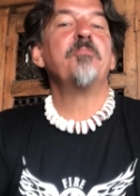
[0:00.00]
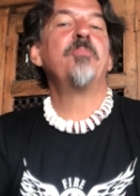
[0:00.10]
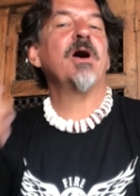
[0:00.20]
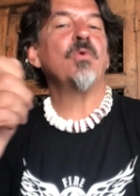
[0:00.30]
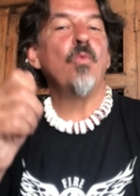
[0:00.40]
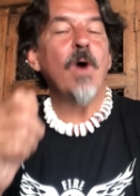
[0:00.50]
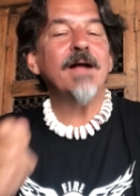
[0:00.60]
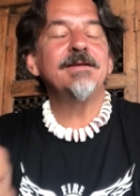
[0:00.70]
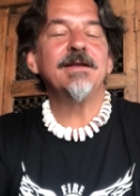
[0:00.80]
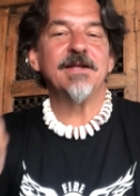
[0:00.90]
But
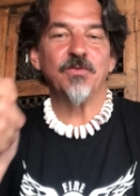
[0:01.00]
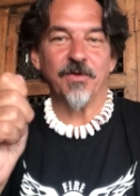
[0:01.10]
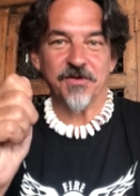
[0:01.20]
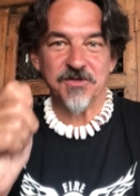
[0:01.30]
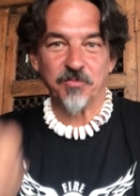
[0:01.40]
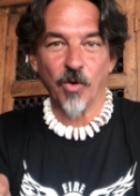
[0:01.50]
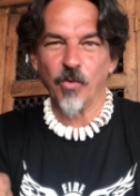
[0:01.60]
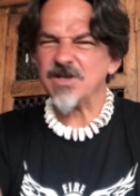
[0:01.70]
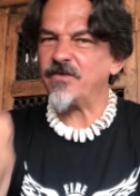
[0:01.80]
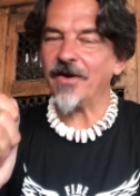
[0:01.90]
what he did with this bull
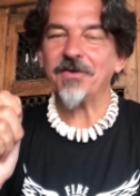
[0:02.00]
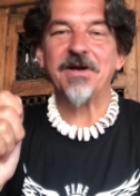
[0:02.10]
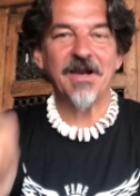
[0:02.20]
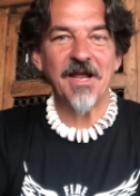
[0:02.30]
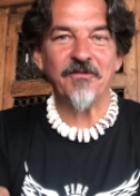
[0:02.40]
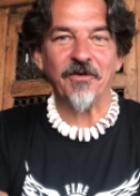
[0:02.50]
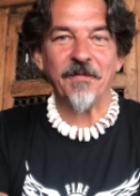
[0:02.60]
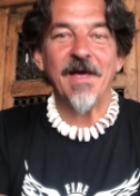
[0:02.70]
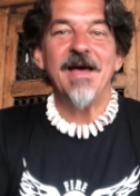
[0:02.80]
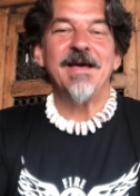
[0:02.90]
was very clever.
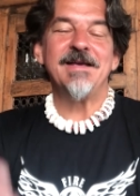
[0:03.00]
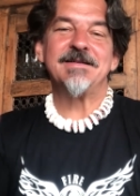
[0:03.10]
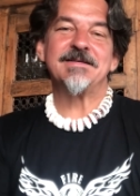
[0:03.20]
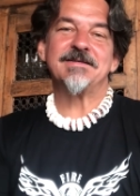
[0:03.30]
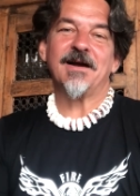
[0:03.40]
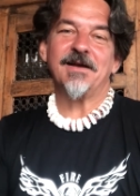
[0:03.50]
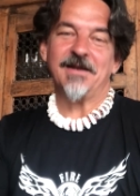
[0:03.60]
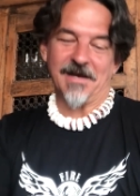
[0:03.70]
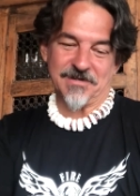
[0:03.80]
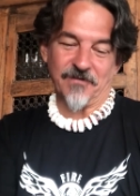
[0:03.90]
He stuck
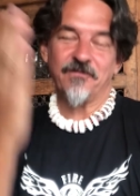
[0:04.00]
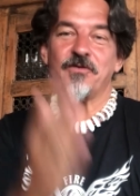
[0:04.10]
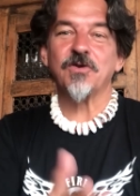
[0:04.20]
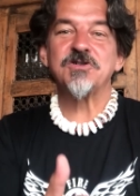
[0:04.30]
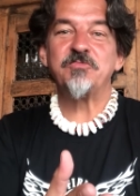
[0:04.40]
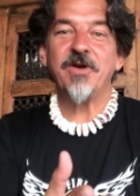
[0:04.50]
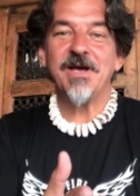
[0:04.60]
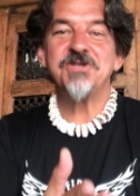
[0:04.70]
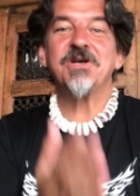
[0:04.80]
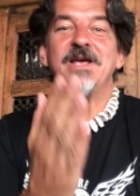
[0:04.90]
it as a first
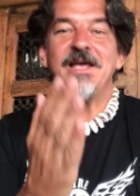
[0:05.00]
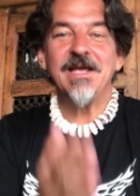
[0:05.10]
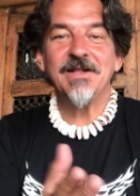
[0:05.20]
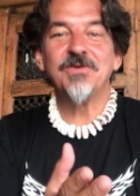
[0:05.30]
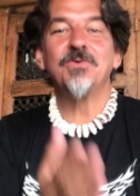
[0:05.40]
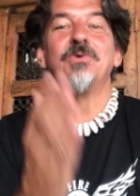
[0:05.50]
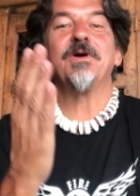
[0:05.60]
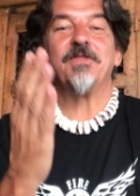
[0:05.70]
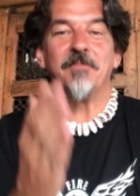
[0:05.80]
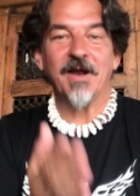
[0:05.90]
page into
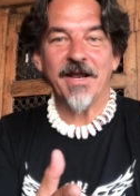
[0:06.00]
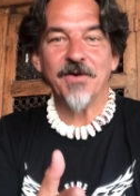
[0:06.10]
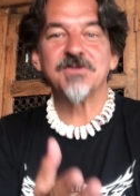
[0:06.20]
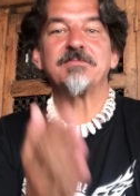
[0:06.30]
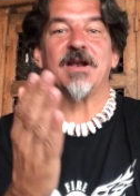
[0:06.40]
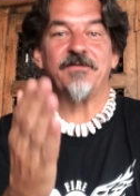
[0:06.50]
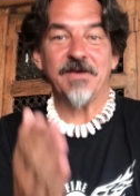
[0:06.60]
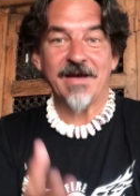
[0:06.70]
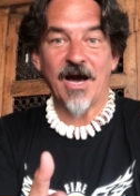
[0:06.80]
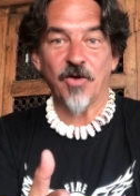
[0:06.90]
the Malleus
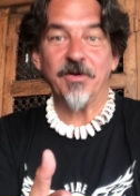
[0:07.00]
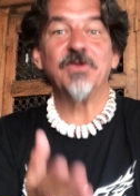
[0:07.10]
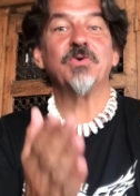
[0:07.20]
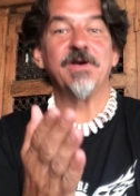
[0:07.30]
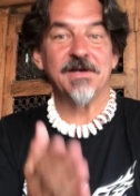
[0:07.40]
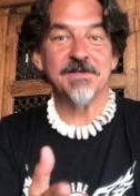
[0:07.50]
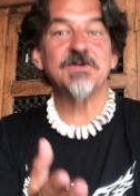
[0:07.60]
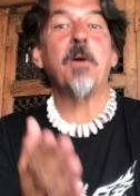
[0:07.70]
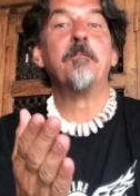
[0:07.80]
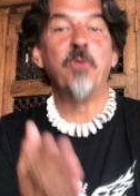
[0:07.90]
Maleficarum, into his
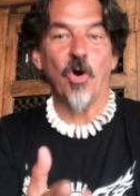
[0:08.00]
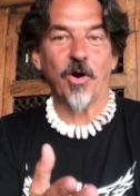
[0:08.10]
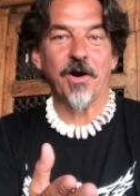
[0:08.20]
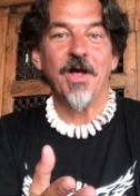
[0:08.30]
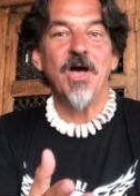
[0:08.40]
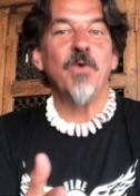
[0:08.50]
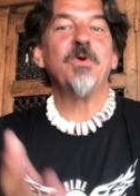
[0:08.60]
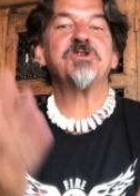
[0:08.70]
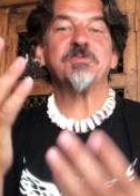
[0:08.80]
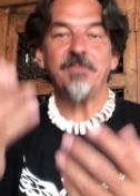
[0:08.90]
book,
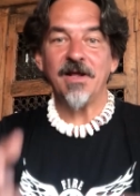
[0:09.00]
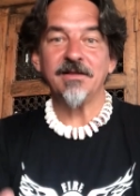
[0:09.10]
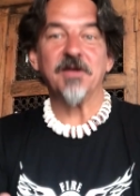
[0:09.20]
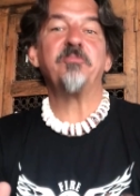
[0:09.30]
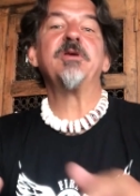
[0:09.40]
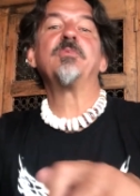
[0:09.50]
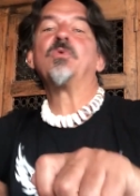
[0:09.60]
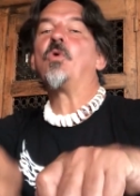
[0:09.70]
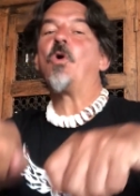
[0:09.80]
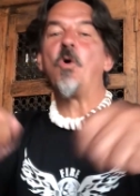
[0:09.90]
which meant that people
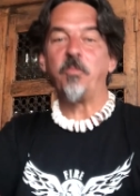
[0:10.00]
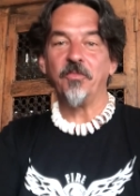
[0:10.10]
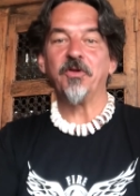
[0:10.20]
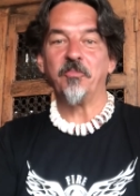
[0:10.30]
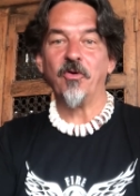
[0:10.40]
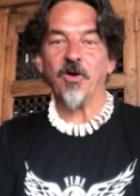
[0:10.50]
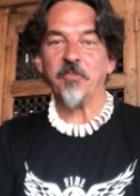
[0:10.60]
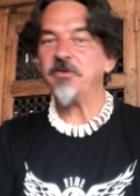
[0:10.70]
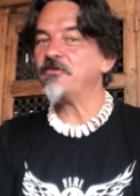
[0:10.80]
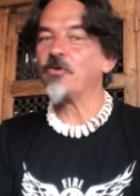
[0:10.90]
who opened the book
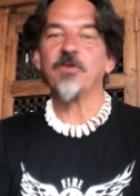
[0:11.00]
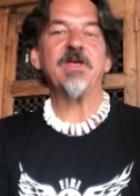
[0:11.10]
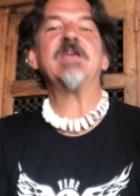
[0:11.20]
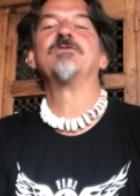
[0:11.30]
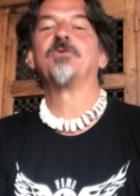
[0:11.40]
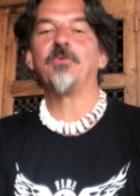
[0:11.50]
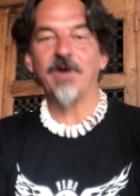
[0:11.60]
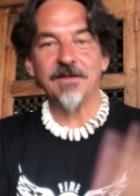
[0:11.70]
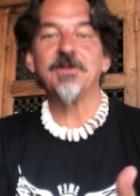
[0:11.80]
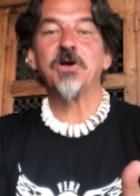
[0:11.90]
before they even
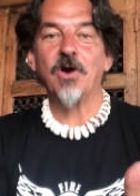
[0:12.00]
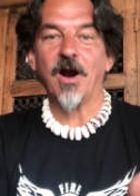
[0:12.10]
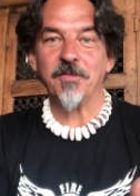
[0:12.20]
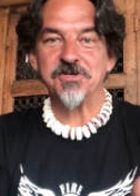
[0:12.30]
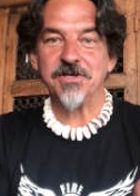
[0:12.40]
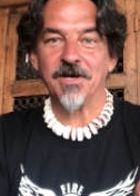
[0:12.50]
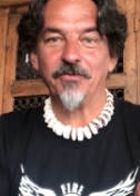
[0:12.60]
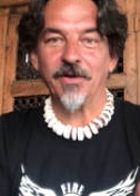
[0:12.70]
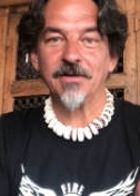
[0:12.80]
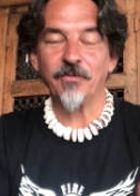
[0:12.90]
read the garbage he had
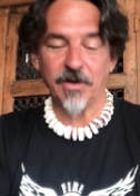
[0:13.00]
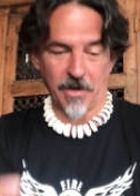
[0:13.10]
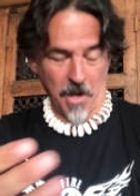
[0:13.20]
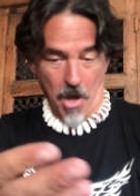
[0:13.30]
written went like,